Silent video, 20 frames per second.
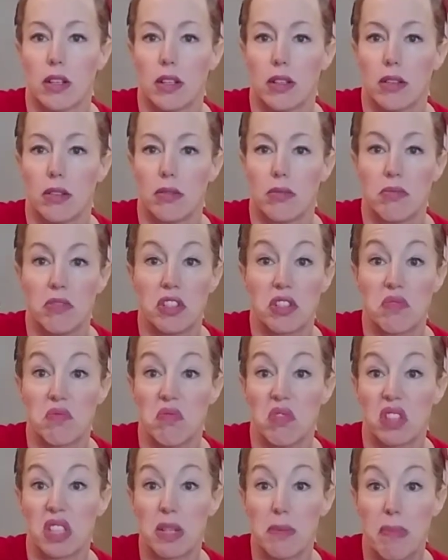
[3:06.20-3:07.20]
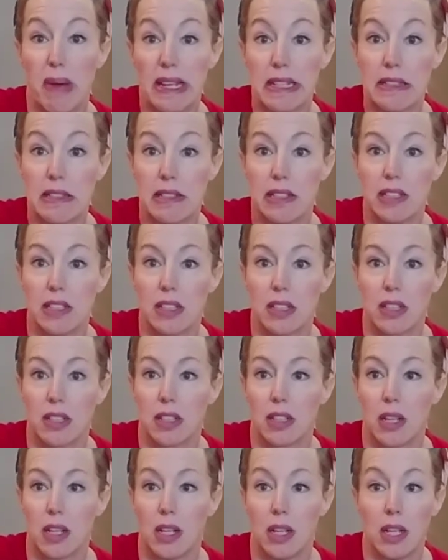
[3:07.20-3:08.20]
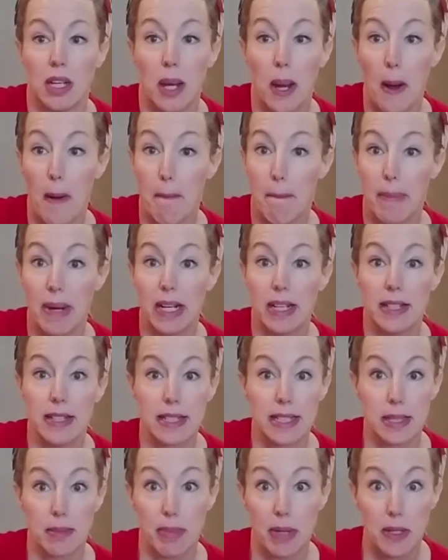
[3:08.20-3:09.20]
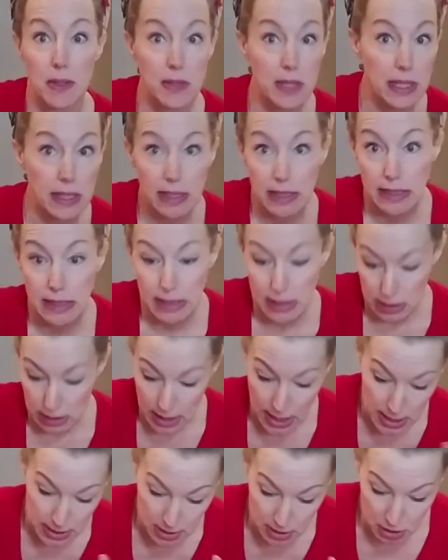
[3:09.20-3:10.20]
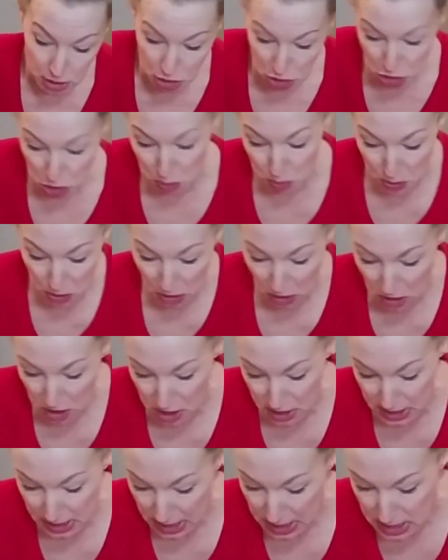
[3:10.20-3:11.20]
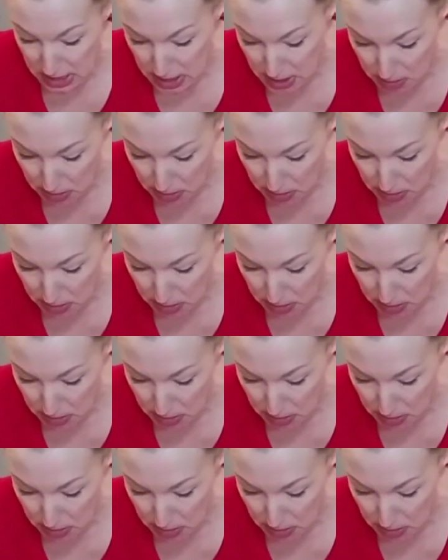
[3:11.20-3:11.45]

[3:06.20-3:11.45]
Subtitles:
Just really basic, but supposedly it lasts a super long time.